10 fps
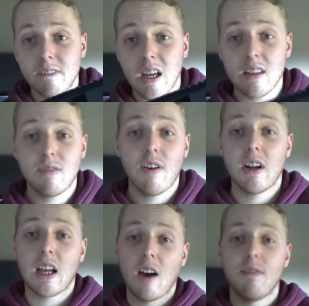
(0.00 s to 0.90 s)
It's
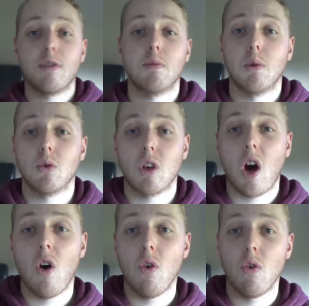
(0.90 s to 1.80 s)
very comfortable to
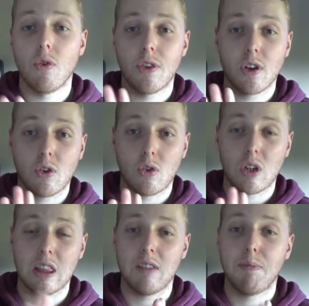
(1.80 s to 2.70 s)
hold.
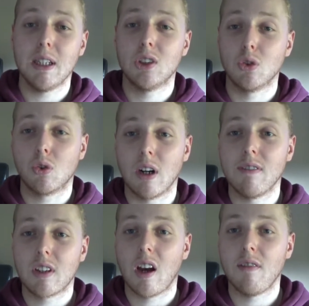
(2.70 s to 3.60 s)
The pistol
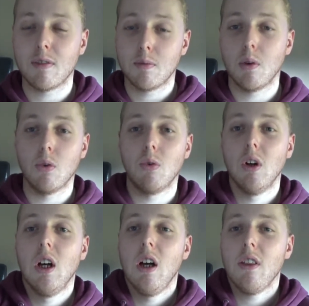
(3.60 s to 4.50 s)
grip's comfortable.
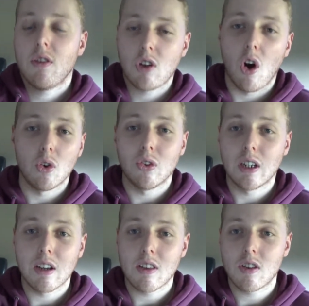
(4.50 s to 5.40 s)
The
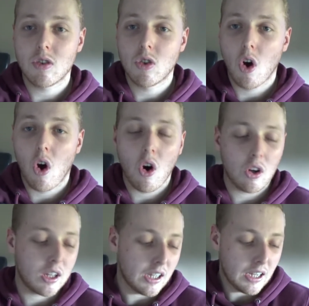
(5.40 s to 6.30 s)
shouldering of the stock.